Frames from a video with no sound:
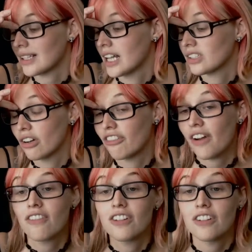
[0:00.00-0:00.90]
And so
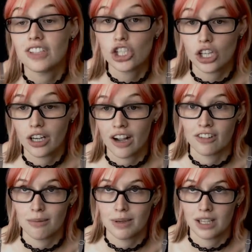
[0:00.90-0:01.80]
550 should cover
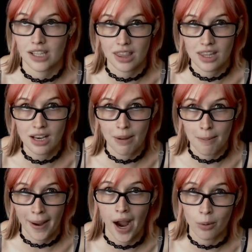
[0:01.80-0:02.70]
it because I think my
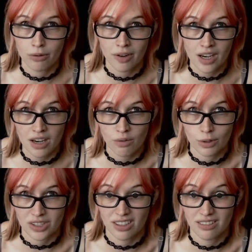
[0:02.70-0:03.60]
power rating
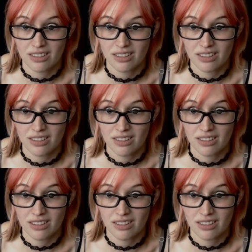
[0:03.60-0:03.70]
was at,